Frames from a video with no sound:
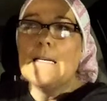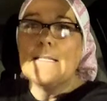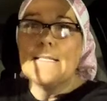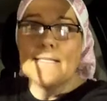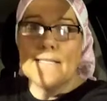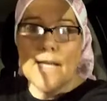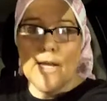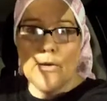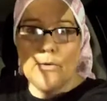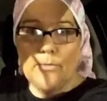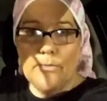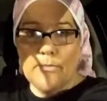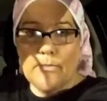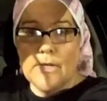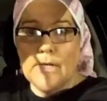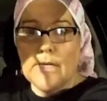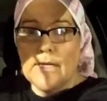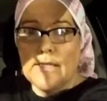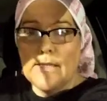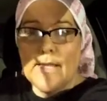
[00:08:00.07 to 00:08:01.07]
So
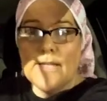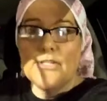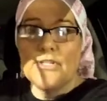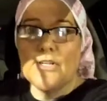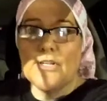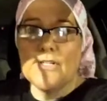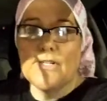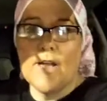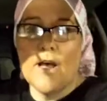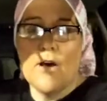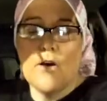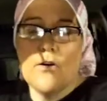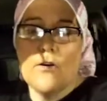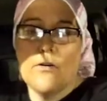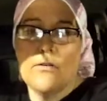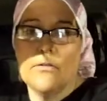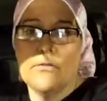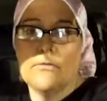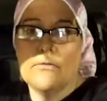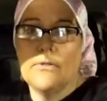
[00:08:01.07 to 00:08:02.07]
let's just
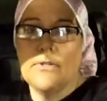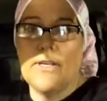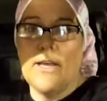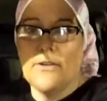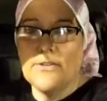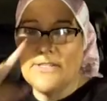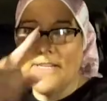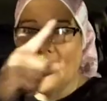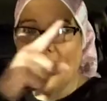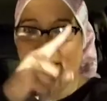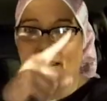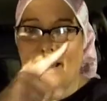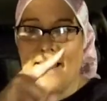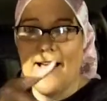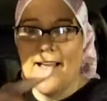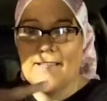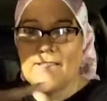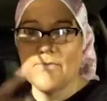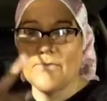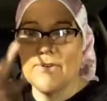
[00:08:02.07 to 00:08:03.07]
y'all see the
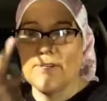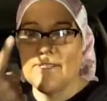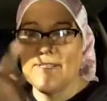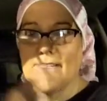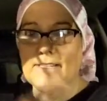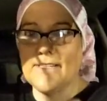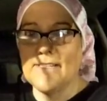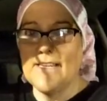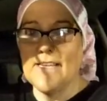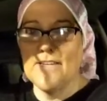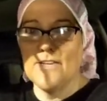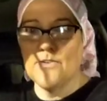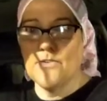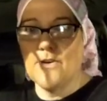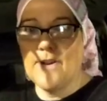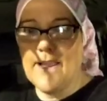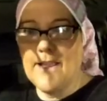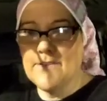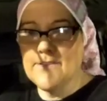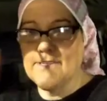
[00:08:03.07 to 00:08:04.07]
lines where it's getting
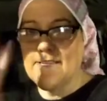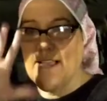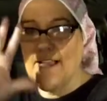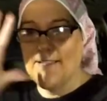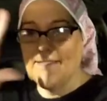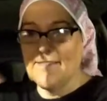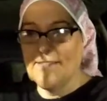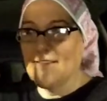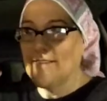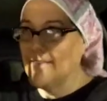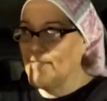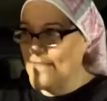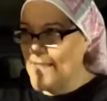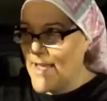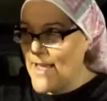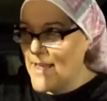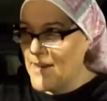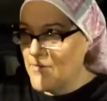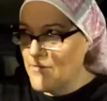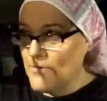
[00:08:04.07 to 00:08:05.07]
dark outside and the
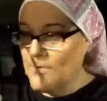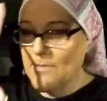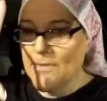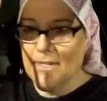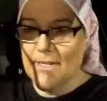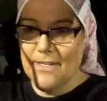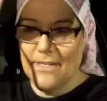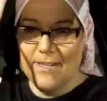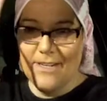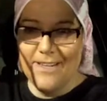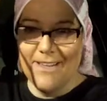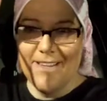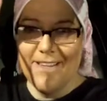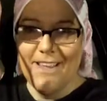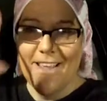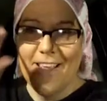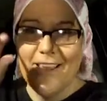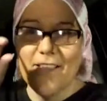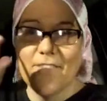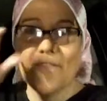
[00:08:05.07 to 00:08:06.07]
light from the
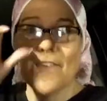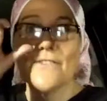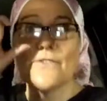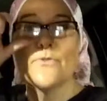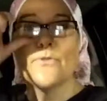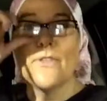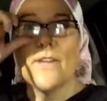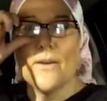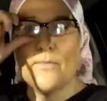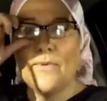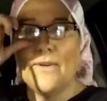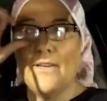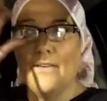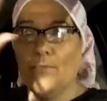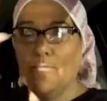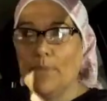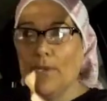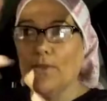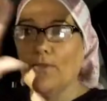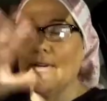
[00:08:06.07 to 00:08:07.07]
physical therapy
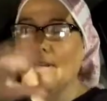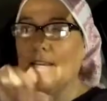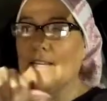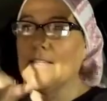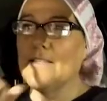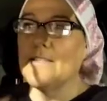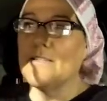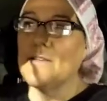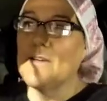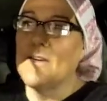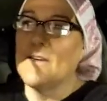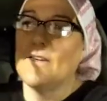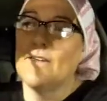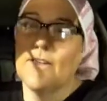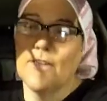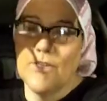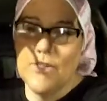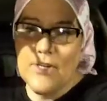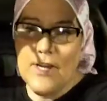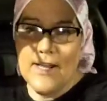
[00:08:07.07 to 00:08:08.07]
building is
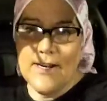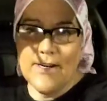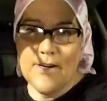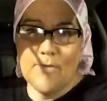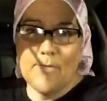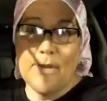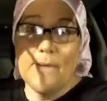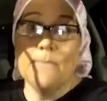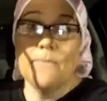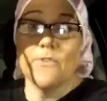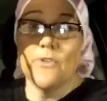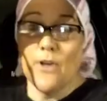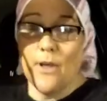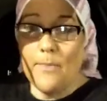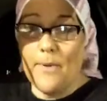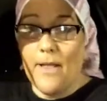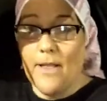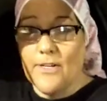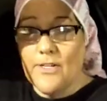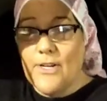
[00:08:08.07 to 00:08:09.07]
shining on me. So I
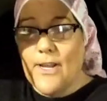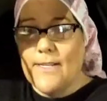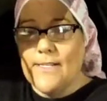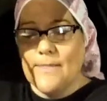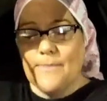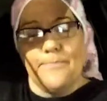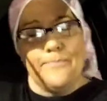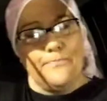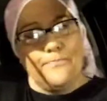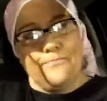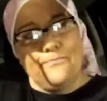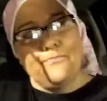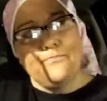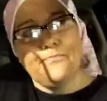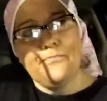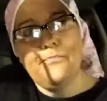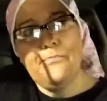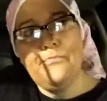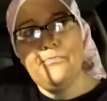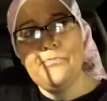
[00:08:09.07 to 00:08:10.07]
apologize.
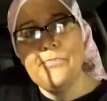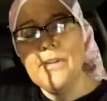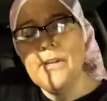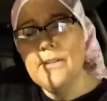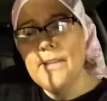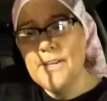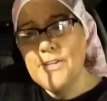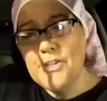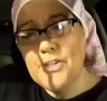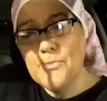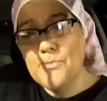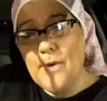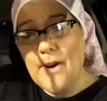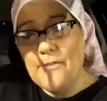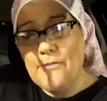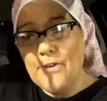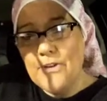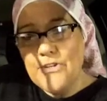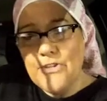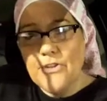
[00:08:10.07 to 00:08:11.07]
Let's just pray
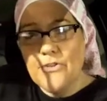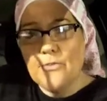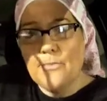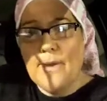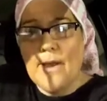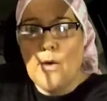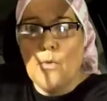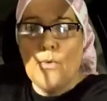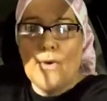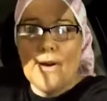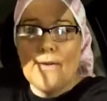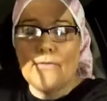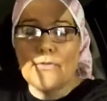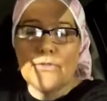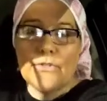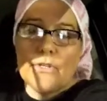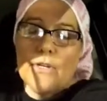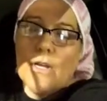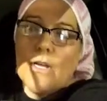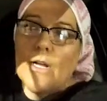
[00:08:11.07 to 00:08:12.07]
for each other about
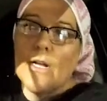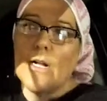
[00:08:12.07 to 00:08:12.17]
whatever's